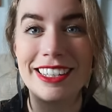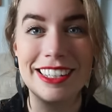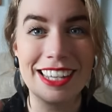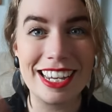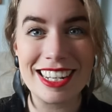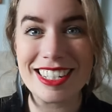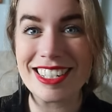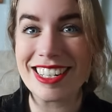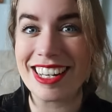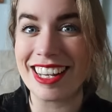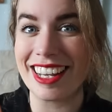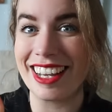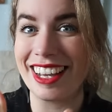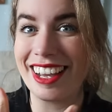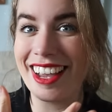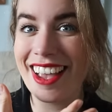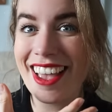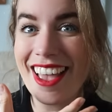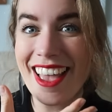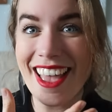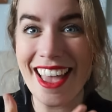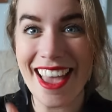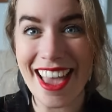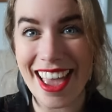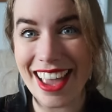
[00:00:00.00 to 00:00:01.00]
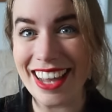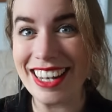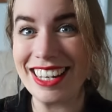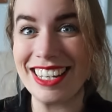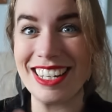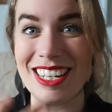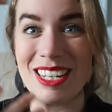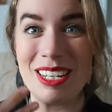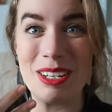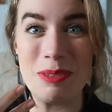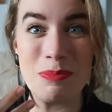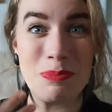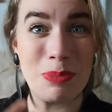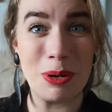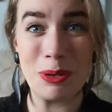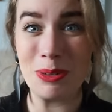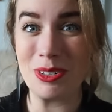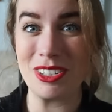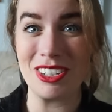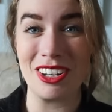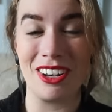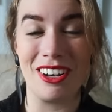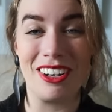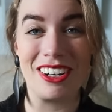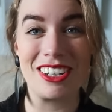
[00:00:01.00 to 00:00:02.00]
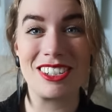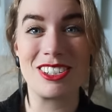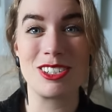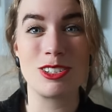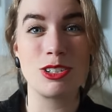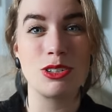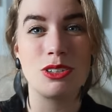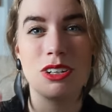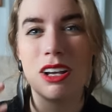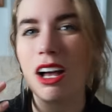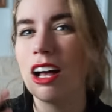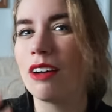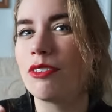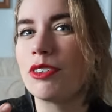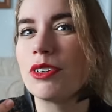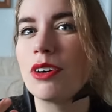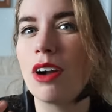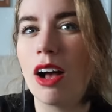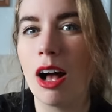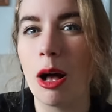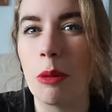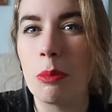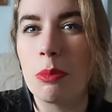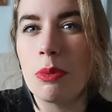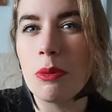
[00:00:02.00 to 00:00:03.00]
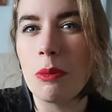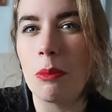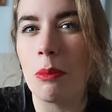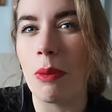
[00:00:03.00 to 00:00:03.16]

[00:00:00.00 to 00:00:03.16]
getting any Botox to cover up